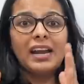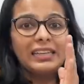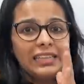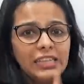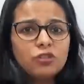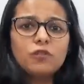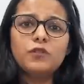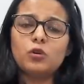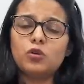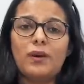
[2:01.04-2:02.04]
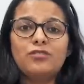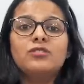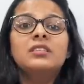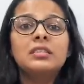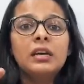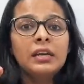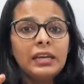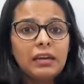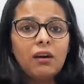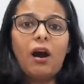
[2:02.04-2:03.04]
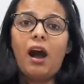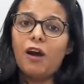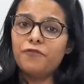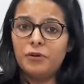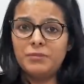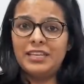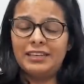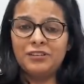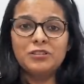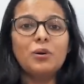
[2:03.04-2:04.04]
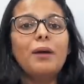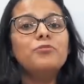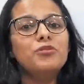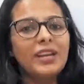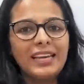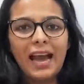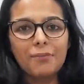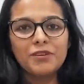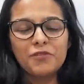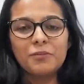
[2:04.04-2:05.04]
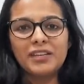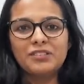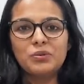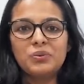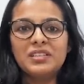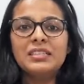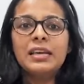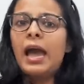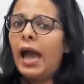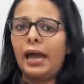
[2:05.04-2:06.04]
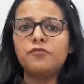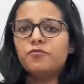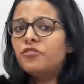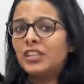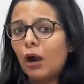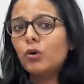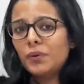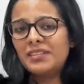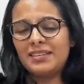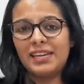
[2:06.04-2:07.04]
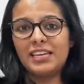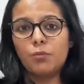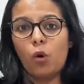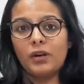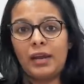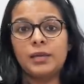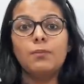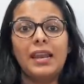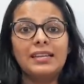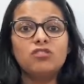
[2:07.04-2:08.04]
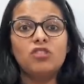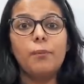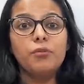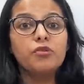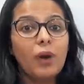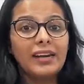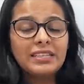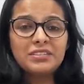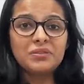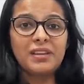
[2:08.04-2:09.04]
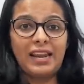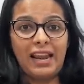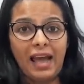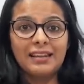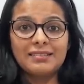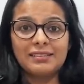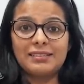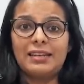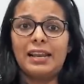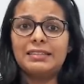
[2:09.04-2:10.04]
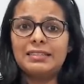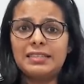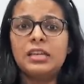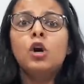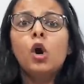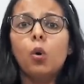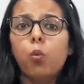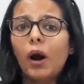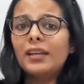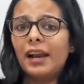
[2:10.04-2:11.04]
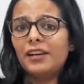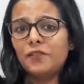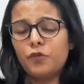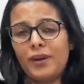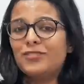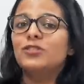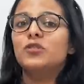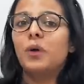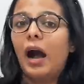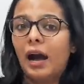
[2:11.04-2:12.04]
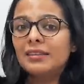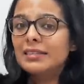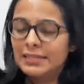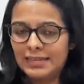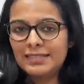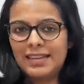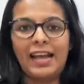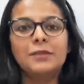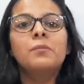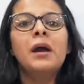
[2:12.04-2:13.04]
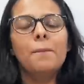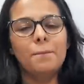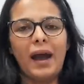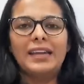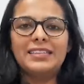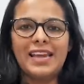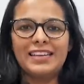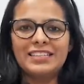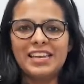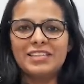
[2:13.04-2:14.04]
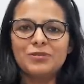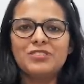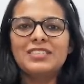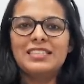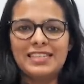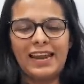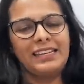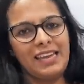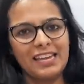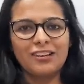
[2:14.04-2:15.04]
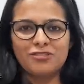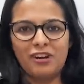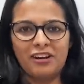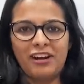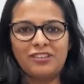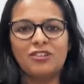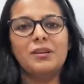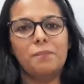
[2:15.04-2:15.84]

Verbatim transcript: that each of those questions uh, are familiar. So I'm really happy for my students and without wasting any more time, let's jump right into the analysis and let's see what kind of questions were asked this time by the NTA UGC NET English Literature